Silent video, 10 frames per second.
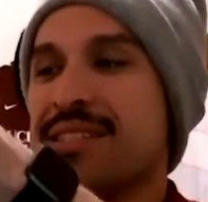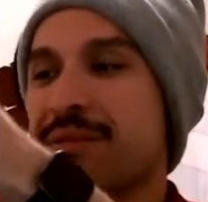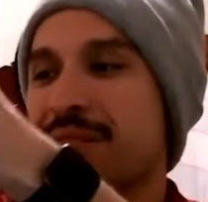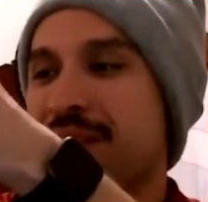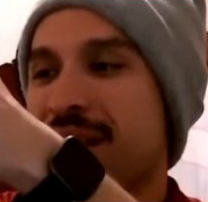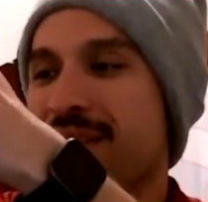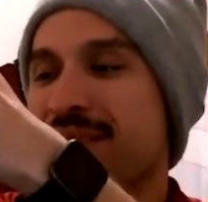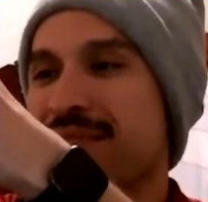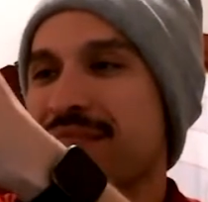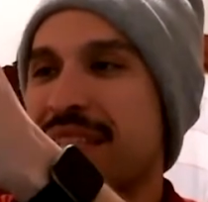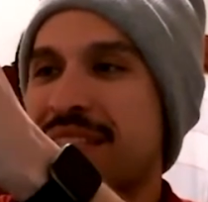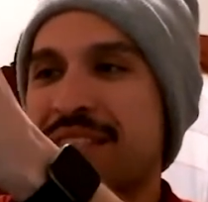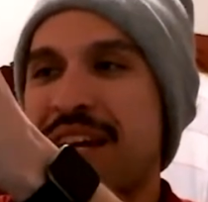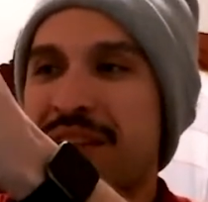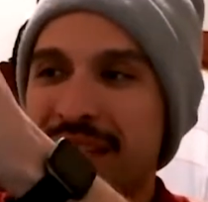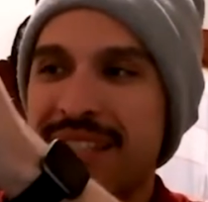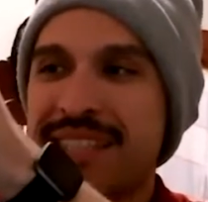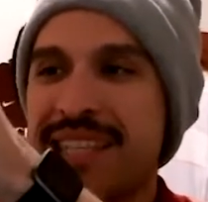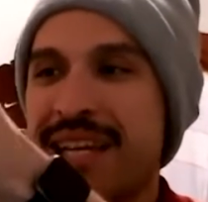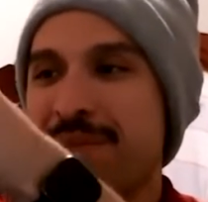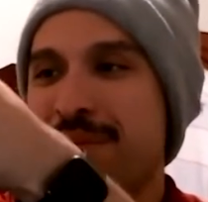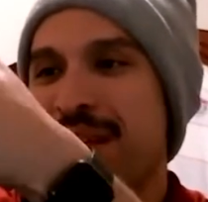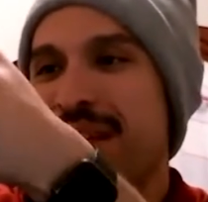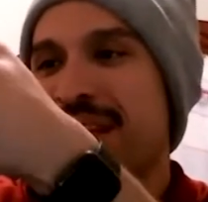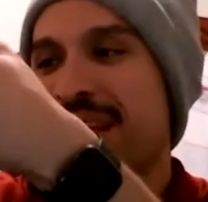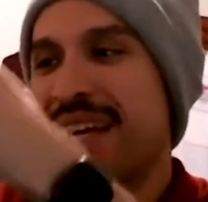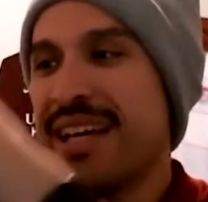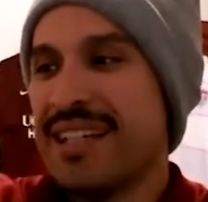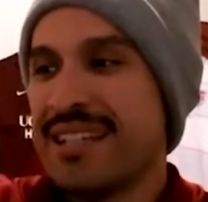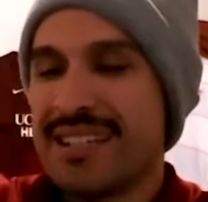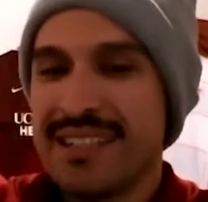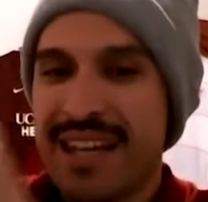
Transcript: so it's not entirely the same. And